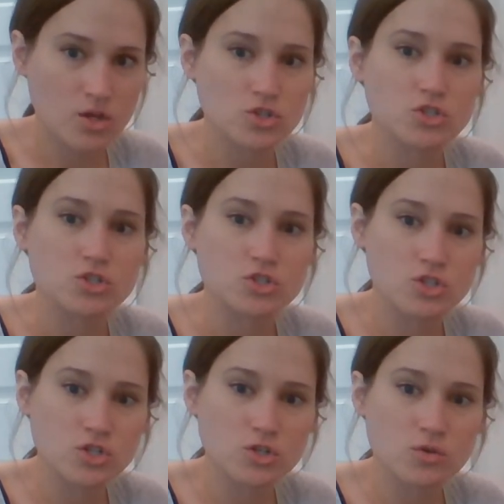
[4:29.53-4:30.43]
to
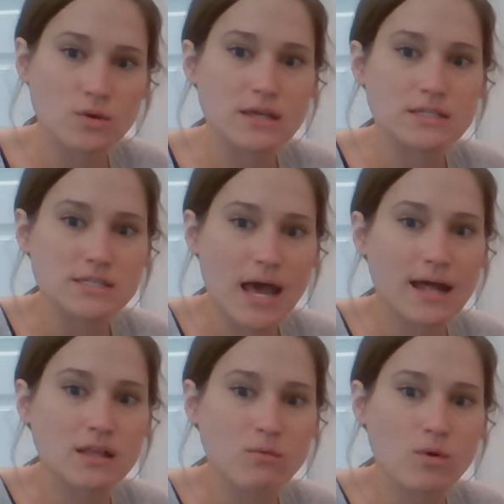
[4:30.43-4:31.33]
do
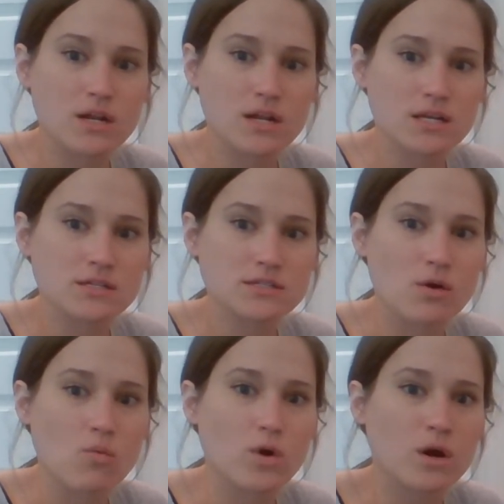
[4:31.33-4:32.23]
exactly what it is
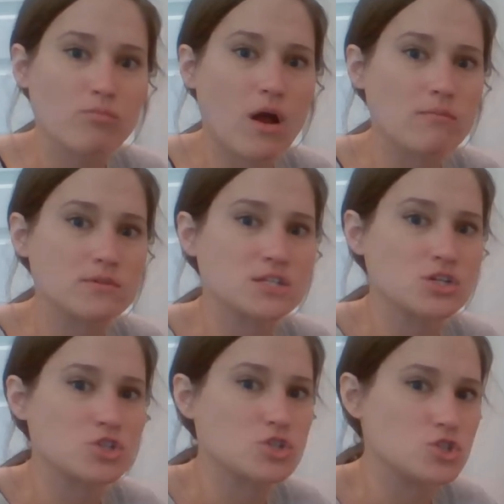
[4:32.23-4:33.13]
that we're
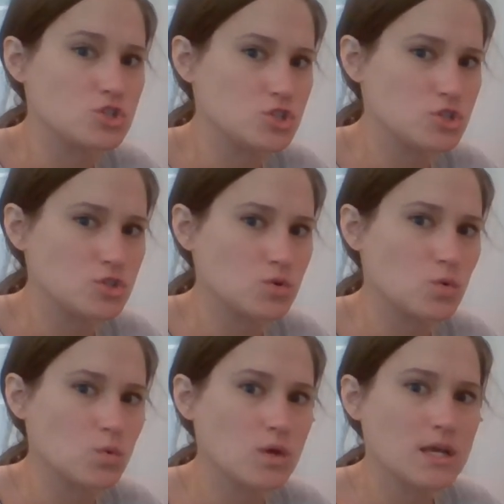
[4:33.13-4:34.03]
promising to
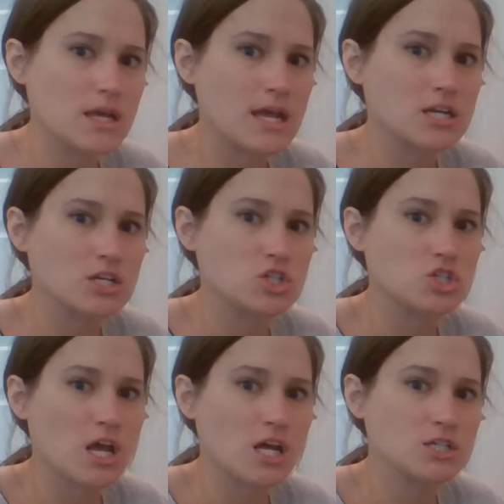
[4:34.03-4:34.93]
do in
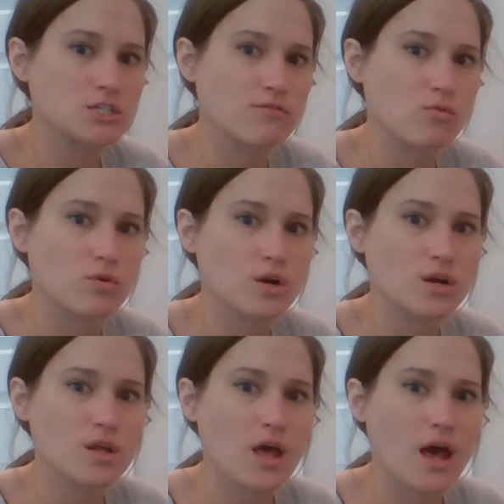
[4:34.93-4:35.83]
exchange for
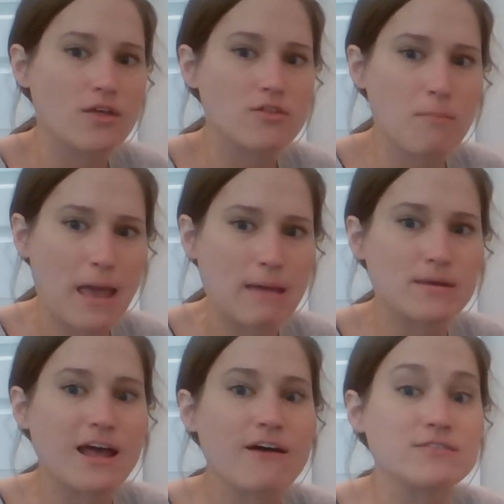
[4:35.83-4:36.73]
the
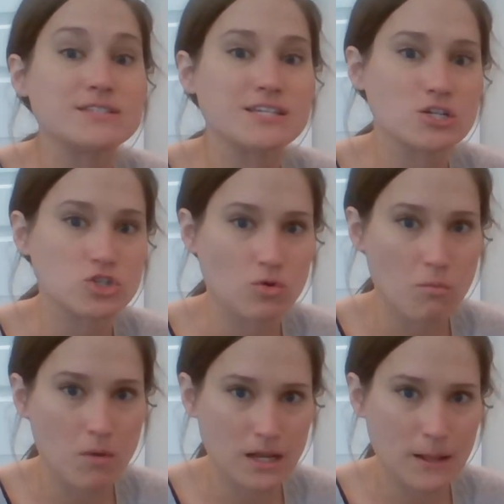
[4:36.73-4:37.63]
payment of additional
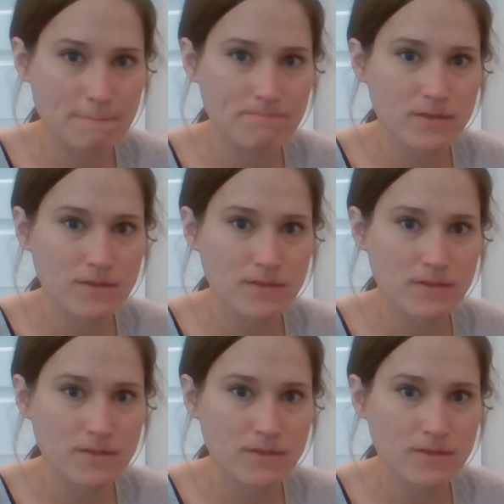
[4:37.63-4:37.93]
money.